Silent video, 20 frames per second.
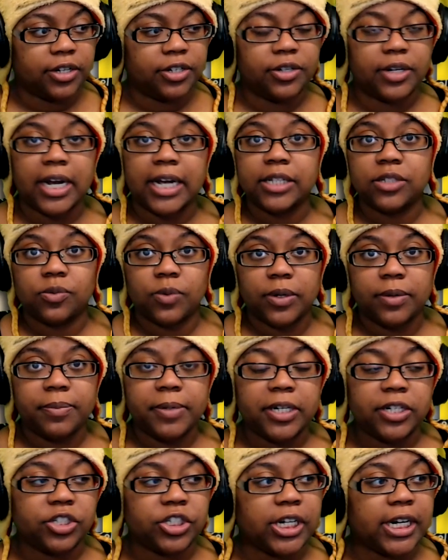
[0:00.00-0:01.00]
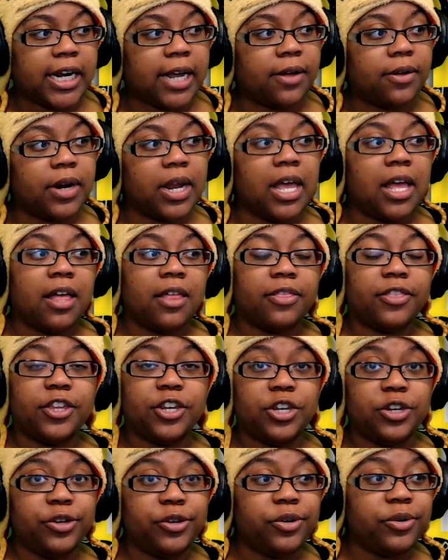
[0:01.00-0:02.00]
You guys wanted me to check out the
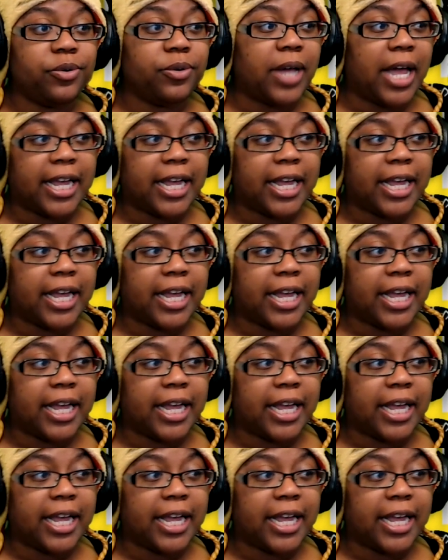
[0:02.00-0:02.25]
new,